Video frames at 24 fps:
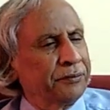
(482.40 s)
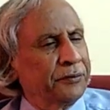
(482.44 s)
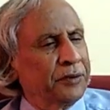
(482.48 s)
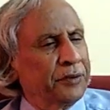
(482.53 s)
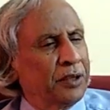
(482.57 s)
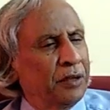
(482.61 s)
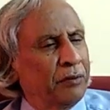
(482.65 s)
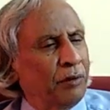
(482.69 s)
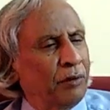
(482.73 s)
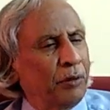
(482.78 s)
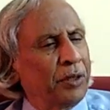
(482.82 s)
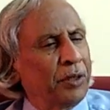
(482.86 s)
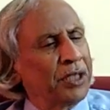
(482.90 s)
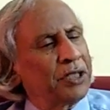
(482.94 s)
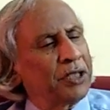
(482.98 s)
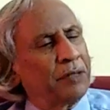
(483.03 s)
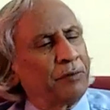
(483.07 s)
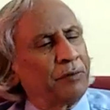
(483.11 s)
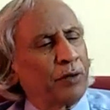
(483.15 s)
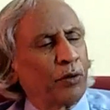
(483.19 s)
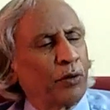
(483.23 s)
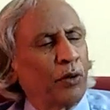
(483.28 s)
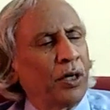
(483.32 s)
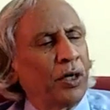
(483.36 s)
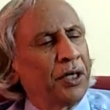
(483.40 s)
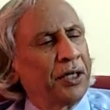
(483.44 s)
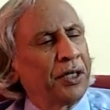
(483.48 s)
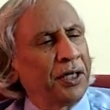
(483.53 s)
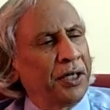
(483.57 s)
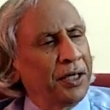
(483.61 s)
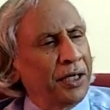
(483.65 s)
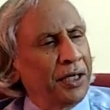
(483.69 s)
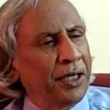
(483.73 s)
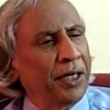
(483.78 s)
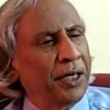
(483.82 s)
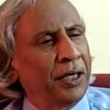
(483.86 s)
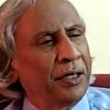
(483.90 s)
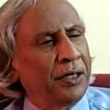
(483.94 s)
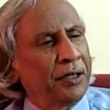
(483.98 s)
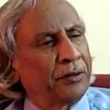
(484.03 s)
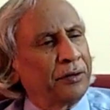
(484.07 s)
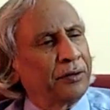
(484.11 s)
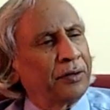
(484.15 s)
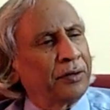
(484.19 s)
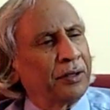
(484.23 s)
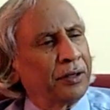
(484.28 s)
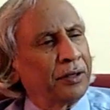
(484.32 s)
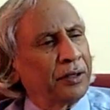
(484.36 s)
Foundation for Quality India
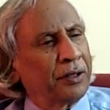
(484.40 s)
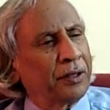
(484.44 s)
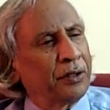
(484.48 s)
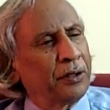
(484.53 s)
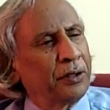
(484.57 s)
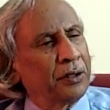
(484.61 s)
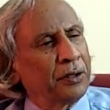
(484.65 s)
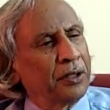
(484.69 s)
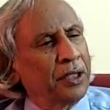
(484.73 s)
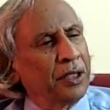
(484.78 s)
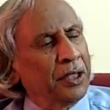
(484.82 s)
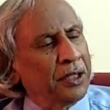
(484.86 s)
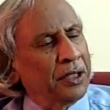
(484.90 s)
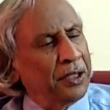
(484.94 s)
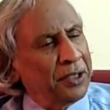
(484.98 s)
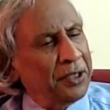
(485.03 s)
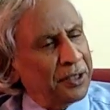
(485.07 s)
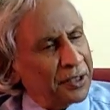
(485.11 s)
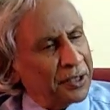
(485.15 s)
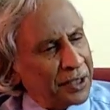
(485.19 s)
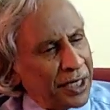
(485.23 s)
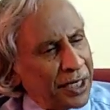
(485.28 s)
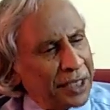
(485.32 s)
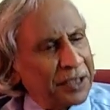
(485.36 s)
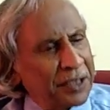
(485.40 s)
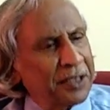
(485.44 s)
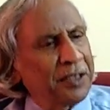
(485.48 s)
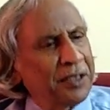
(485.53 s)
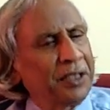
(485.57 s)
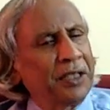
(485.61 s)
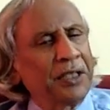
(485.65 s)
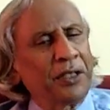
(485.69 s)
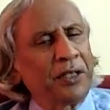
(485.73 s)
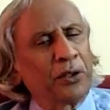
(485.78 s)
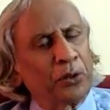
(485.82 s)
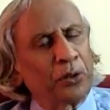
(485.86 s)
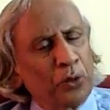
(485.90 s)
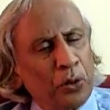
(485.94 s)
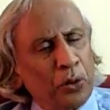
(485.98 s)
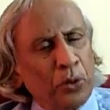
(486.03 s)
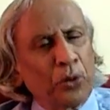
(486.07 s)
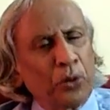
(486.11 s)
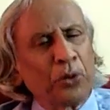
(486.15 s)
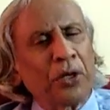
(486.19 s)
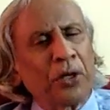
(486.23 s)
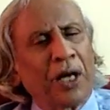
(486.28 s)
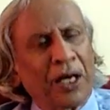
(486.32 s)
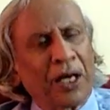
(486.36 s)
is an internationally
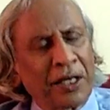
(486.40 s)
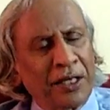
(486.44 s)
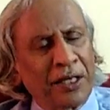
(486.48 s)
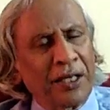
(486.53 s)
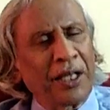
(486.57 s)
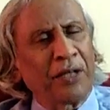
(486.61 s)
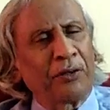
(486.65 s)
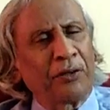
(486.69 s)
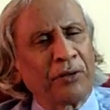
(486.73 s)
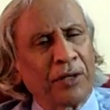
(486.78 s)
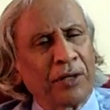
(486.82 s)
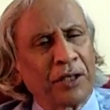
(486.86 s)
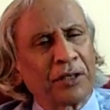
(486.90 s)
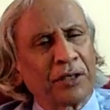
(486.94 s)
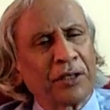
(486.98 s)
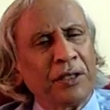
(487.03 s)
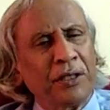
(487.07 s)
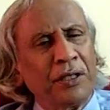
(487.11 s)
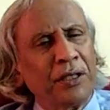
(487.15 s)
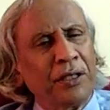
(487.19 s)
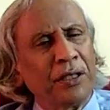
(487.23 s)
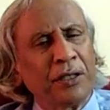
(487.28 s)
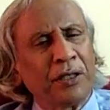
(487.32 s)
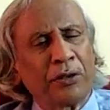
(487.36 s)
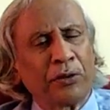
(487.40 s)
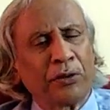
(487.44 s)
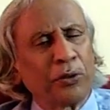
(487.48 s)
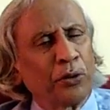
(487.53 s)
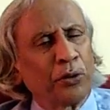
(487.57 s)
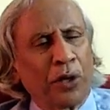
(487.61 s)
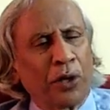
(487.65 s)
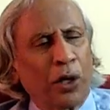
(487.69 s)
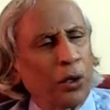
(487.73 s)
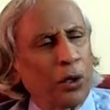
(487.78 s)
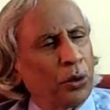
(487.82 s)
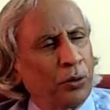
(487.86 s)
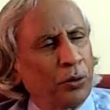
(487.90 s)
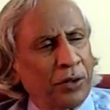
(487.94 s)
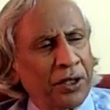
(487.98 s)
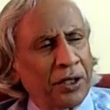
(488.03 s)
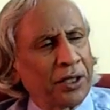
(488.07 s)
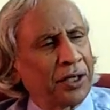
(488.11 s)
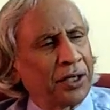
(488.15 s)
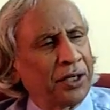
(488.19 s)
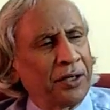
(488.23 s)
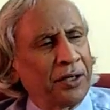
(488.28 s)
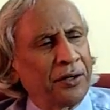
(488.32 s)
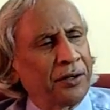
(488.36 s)
known organization. It is known all over the
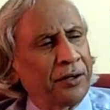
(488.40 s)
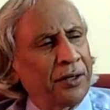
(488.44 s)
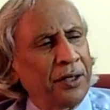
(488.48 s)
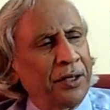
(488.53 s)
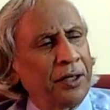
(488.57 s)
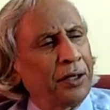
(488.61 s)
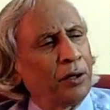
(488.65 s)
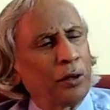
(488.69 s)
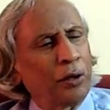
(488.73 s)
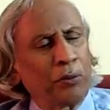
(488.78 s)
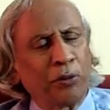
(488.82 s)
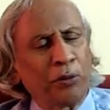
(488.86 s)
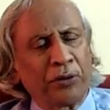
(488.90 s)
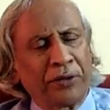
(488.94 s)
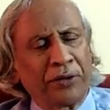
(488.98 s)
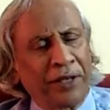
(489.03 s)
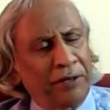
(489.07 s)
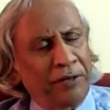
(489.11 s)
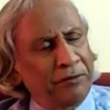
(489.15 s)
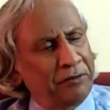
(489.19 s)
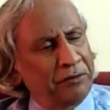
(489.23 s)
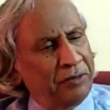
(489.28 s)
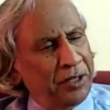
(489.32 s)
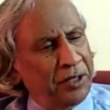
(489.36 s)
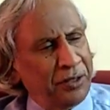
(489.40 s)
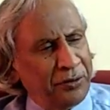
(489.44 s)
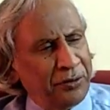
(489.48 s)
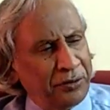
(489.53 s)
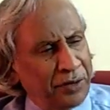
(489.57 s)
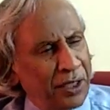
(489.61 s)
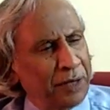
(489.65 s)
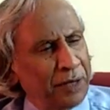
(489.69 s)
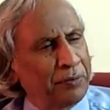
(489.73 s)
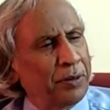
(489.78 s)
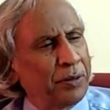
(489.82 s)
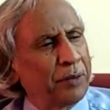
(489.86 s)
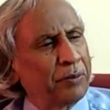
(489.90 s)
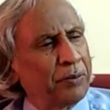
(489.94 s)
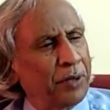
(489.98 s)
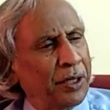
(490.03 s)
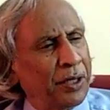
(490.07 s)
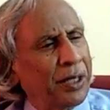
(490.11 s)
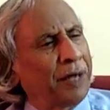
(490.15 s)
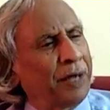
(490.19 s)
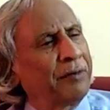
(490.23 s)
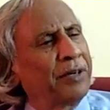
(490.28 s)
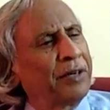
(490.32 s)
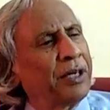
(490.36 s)
country. In almost every state, people
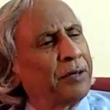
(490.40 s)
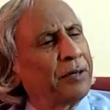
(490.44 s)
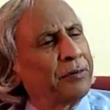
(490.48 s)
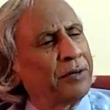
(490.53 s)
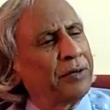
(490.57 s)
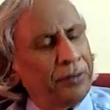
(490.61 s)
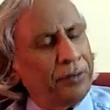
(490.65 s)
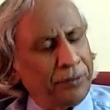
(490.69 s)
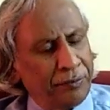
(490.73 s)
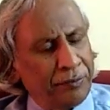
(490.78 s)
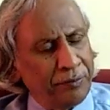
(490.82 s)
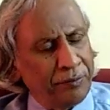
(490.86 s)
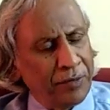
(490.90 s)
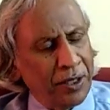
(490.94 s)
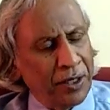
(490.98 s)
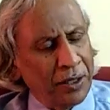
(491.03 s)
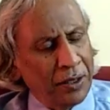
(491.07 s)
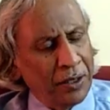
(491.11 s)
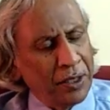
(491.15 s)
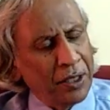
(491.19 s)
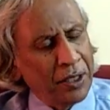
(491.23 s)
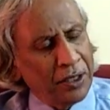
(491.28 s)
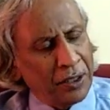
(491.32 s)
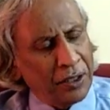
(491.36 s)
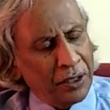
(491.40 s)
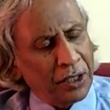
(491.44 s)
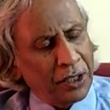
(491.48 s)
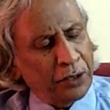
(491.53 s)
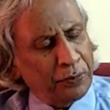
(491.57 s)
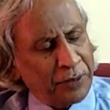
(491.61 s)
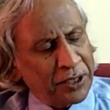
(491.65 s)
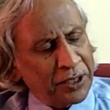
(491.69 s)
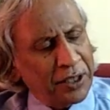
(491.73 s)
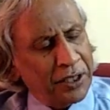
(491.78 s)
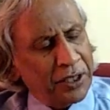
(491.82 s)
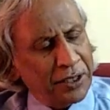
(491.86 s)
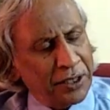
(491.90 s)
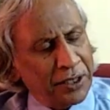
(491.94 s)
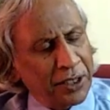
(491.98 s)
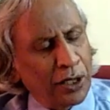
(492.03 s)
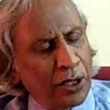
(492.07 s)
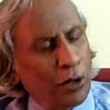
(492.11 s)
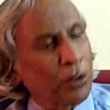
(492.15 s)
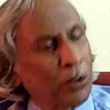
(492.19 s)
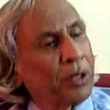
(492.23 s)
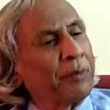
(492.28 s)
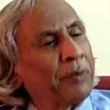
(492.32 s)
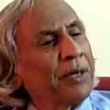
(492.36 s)
are aware of this, especially the
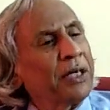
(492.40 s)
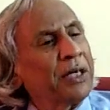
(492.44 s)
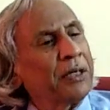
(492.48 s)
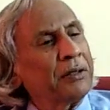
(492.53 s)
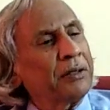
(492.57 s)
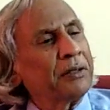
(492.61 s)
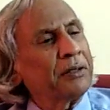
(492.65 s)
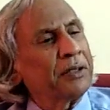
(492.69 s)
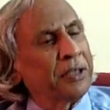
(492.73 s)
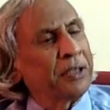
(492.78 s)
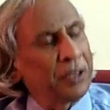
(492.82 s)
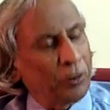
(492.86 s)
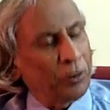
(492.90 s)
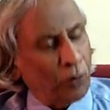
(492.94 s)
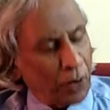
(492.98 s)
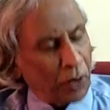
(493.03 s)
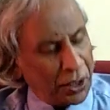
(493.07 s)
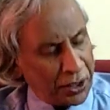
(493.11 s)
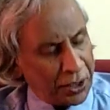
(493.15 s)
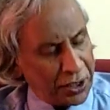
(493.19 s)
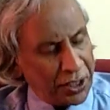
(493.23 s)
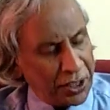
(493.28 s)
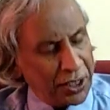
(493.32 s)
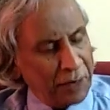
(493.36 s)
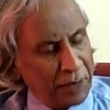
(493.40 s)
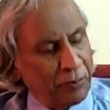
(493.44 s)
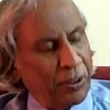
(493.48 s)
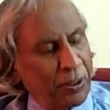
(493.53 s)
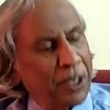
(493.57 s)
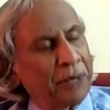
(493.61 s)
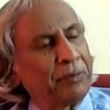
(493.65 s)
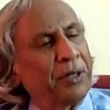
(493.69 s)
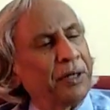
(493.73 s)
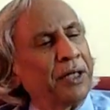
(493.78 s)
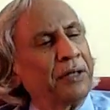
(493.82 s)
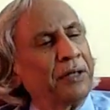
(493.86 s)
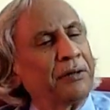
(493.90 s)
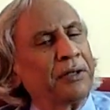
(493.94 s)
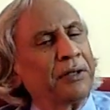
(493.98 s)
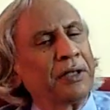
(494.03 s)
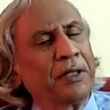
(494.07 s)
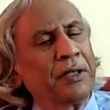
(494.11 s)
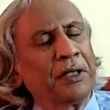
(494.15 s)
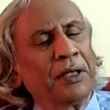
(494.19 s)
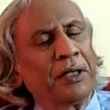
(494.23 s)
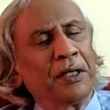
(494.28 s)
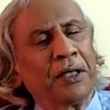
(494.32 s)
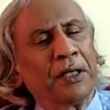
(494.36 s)
government in the quality department.
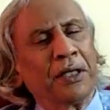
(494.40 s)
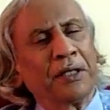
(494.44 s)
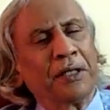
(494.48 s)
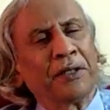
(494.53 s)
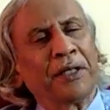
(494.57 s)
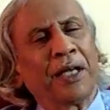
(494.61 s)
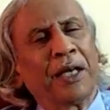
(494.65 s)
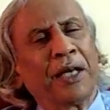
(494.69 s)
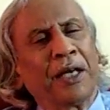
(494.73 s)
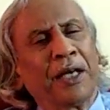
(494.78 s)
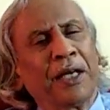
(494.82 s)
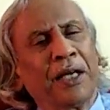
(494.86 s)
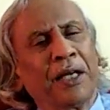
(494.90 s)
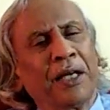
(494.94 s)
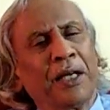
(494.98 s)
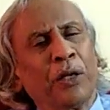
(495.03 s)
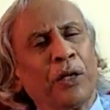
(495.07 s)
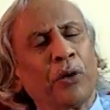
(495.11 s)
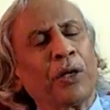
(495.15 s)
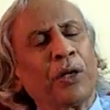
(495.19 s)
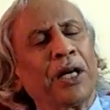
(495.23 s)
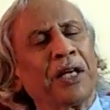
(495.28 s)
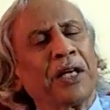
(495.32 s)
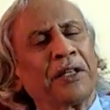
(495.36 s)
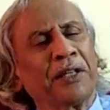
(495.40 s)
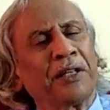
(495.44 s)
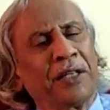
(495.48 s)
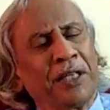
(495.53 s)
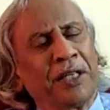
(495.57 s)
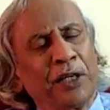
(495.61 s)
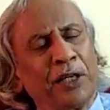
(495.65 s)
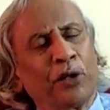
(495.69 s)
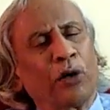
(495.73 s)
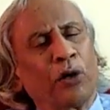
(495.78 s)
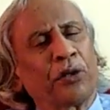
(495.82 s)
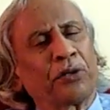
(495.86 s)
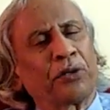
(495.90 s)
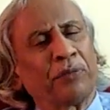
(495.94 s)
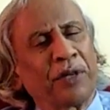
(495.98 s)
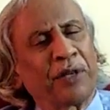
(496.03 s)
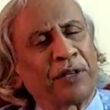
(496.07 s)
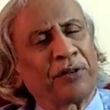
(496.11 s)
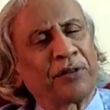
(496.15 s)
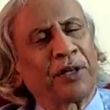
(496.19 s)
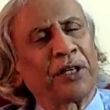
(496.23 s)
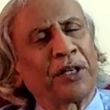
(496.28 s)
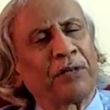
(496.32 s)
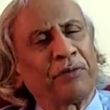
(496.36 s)
They look at the endorsement
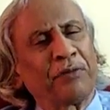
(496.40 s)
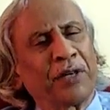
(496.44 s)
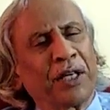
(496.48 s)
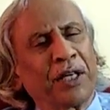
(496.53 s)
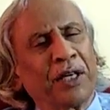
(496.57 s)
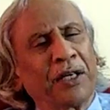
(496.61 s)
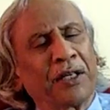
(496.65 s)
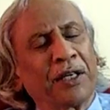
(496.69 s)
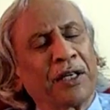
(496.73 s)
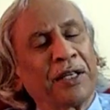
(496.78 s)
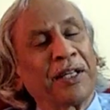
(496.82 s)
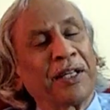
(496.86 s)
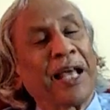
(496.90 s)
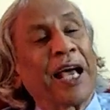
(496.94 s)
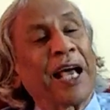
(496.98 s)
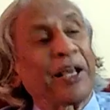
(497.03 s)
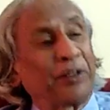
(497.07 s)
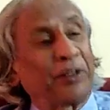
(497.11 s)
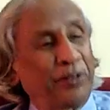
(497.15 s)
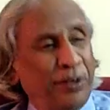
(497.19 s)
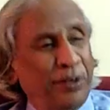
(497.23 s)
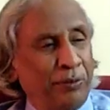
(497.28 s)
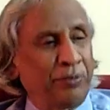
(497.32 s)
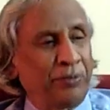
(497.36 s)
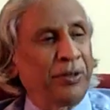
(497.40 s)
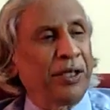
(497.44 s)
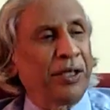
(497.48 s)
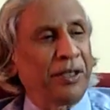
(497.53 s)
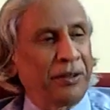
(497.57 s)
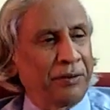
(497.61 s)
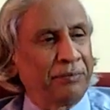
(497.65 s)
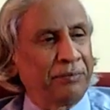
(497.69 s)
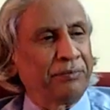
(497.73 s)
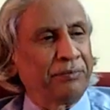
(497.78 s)
certificate and they accept it.